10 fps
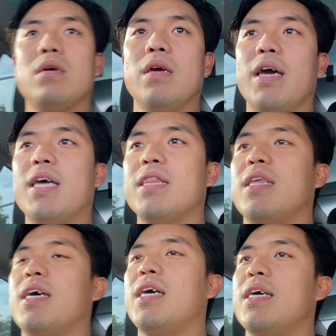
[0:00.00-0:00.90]
And
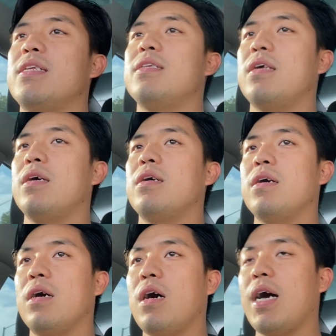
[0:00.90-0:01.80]
then
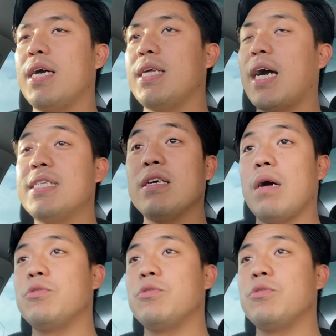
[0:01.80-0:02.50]
I'm